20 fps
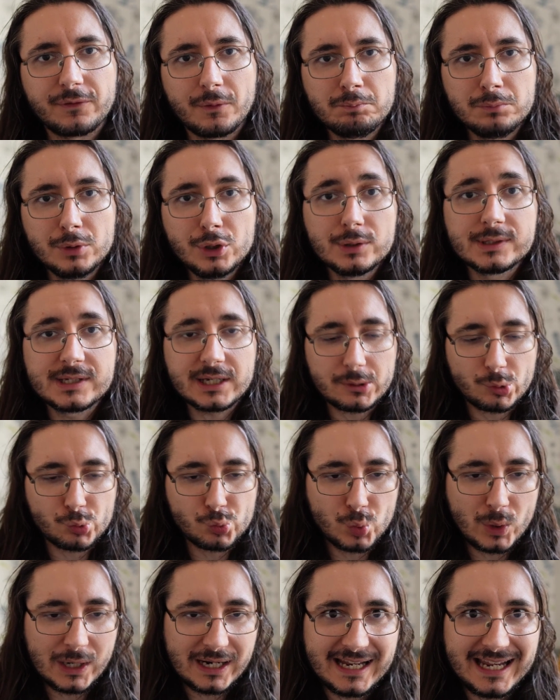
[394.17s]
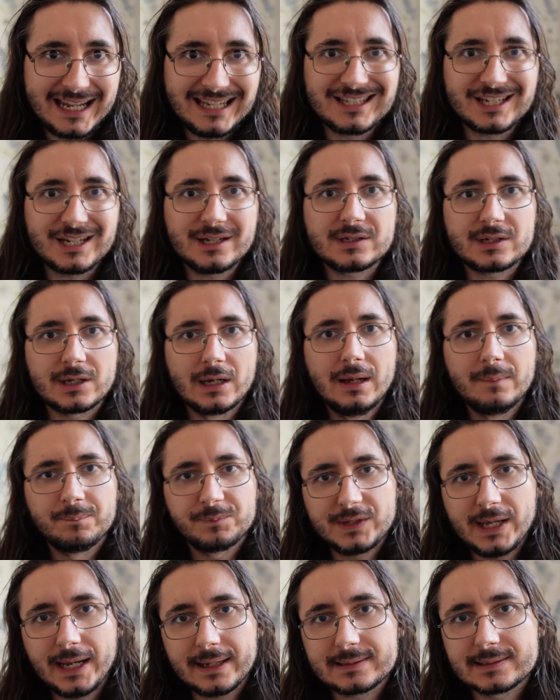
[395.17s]
from music-related
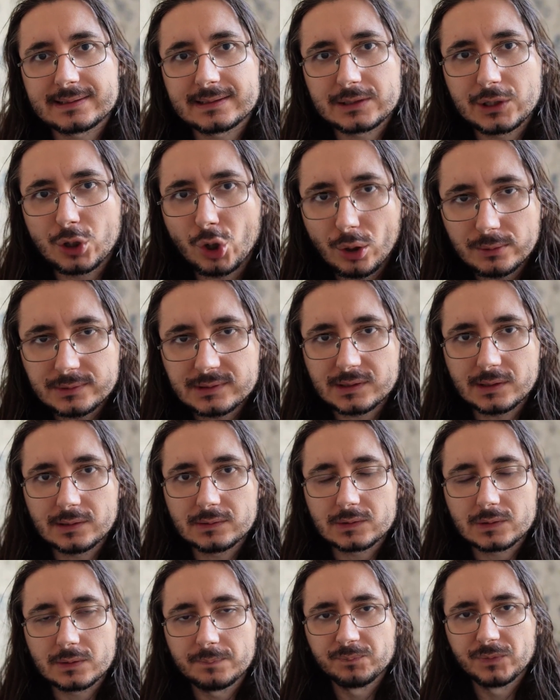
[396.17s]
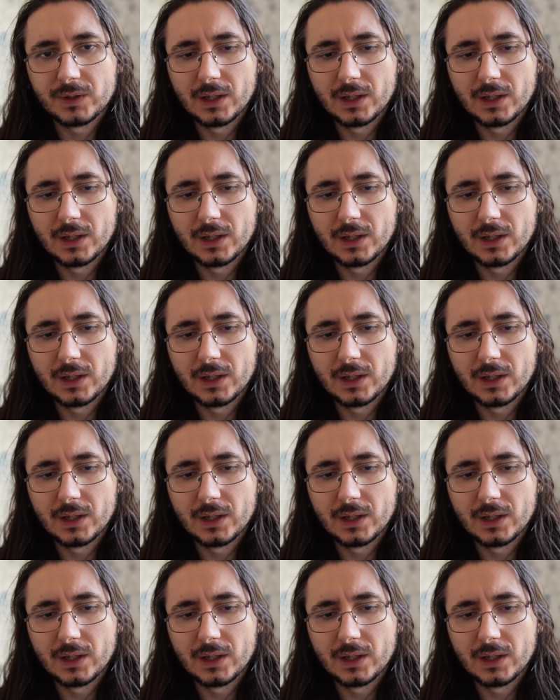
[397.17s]
text content.